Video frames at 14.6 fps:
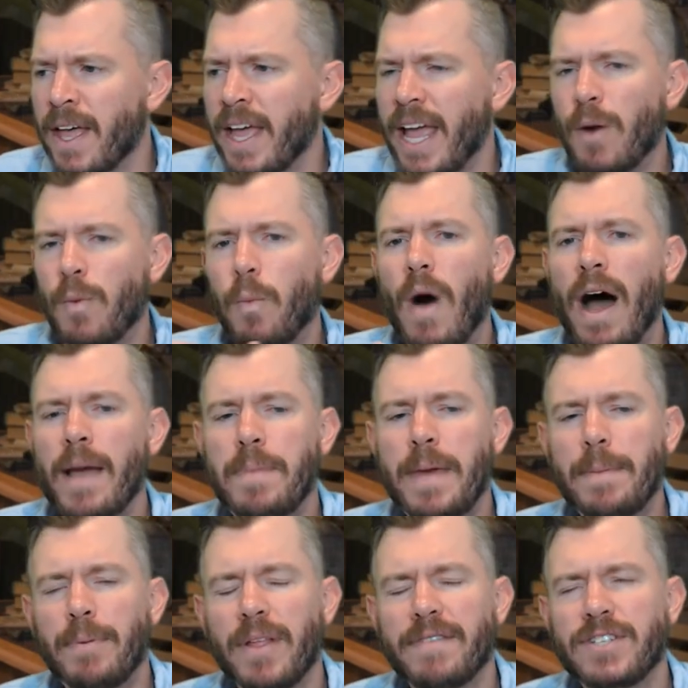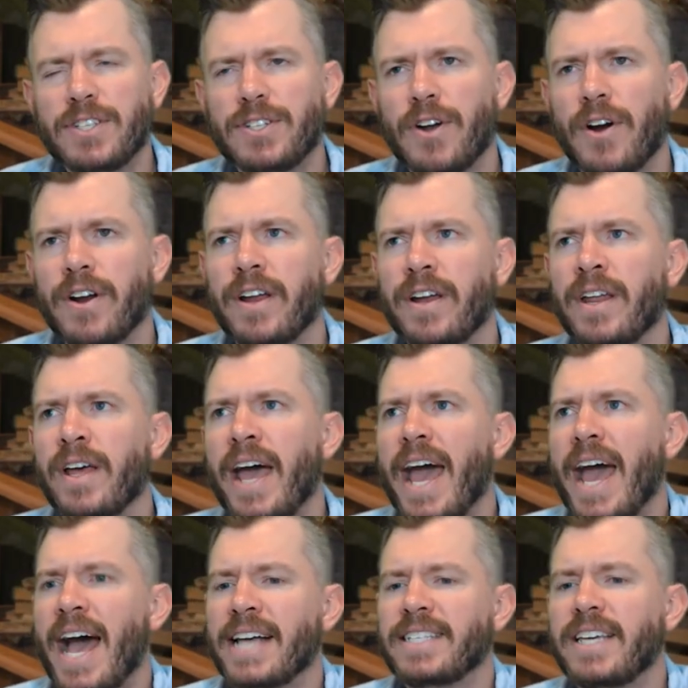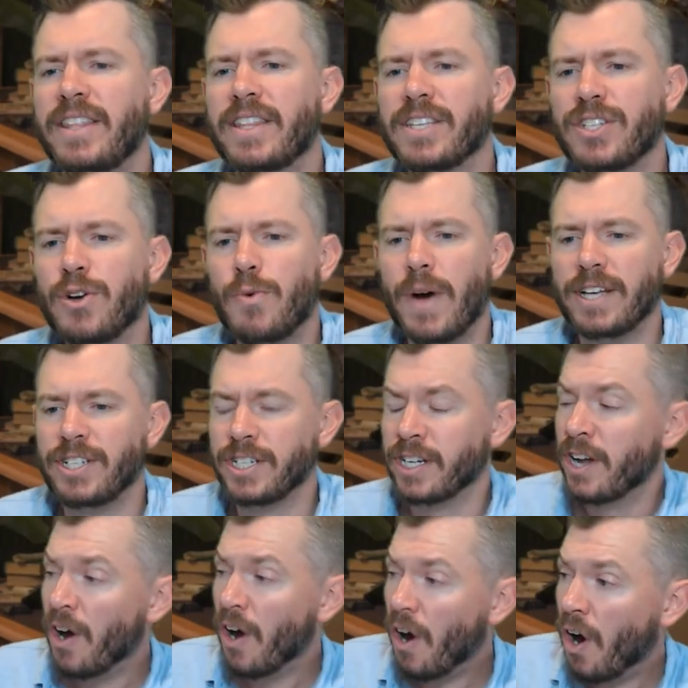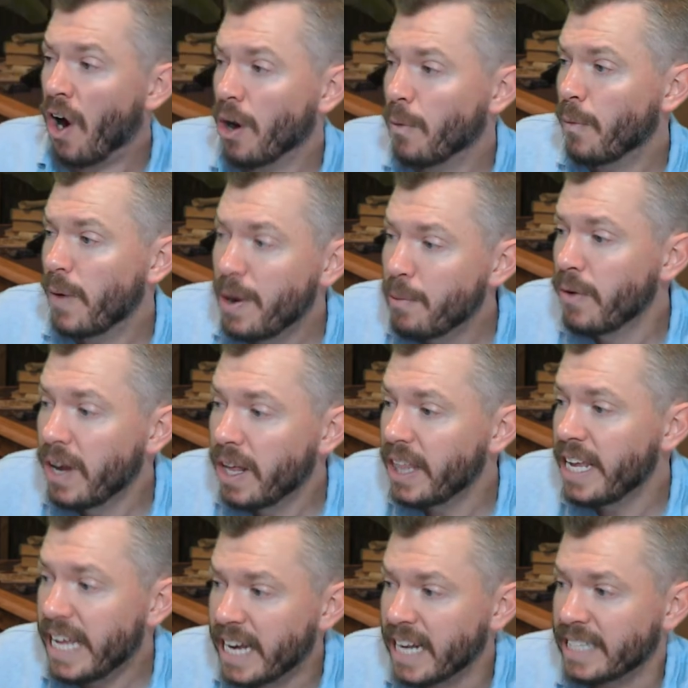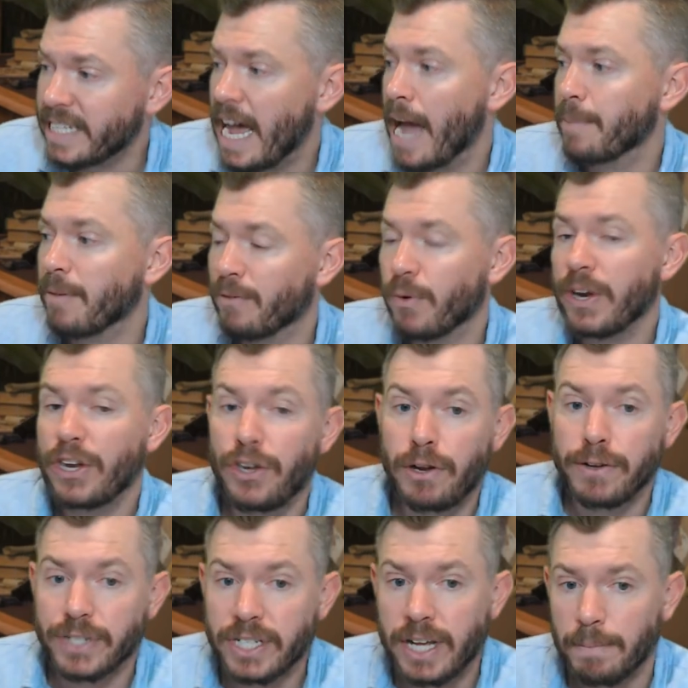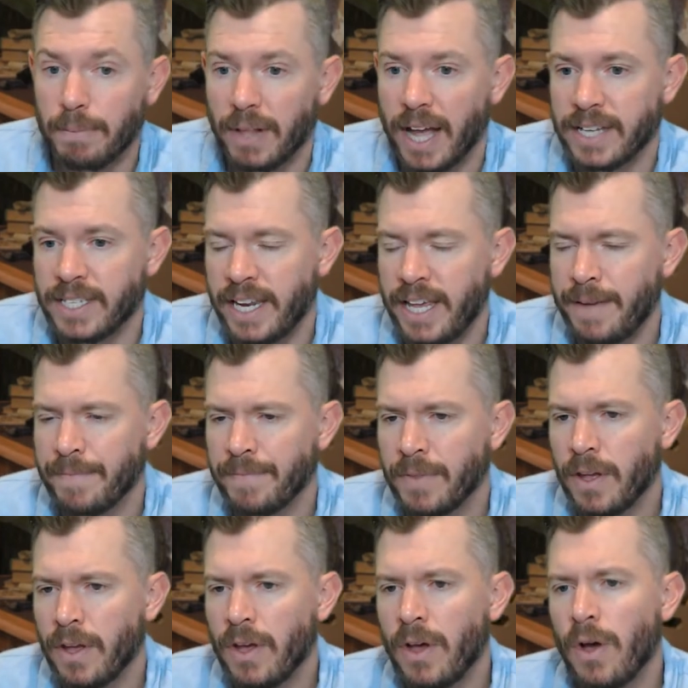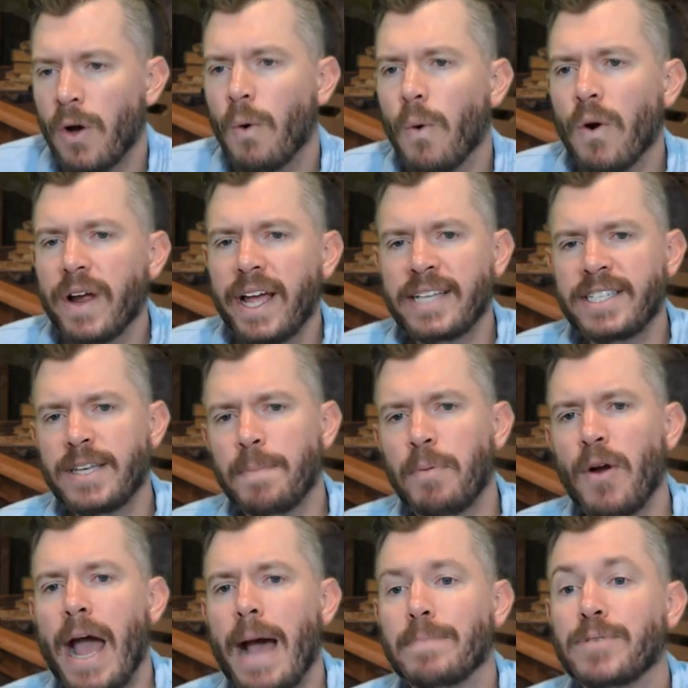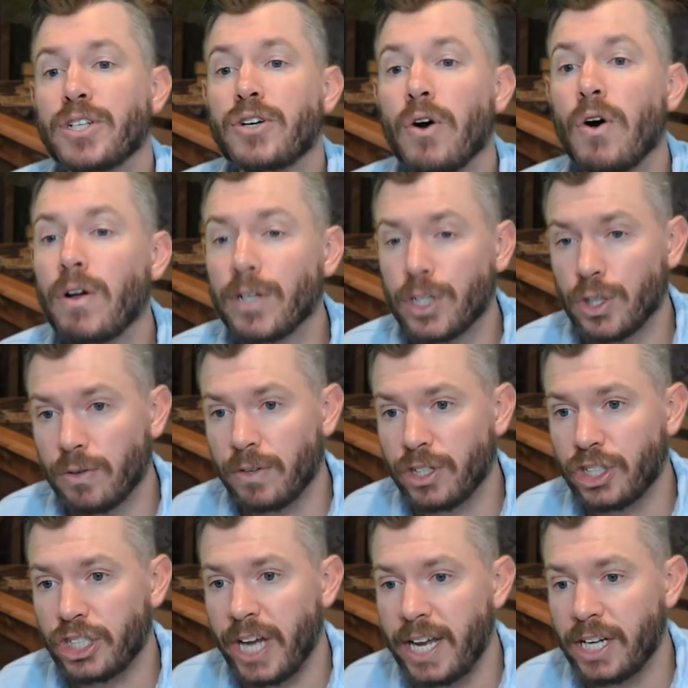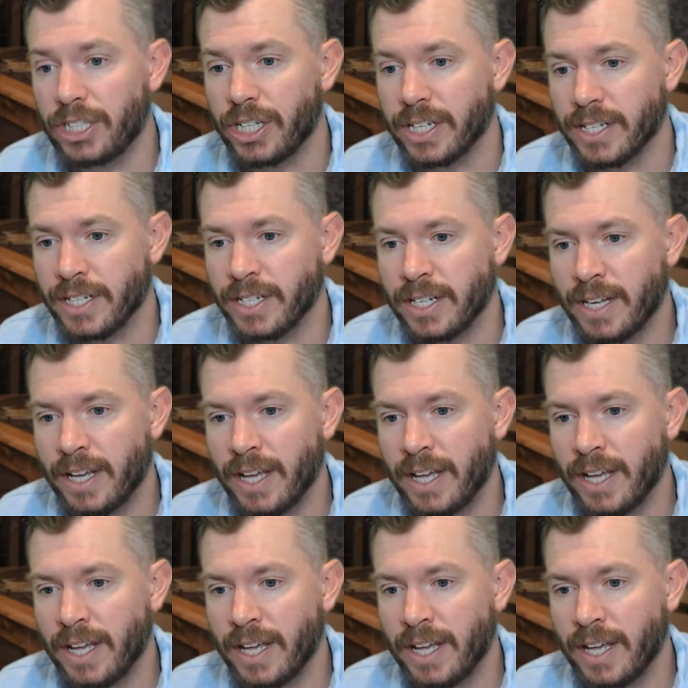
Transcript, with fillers: and why people have started asking this question are we really in a time of reduced complexity? Or is it perhaps cultural changes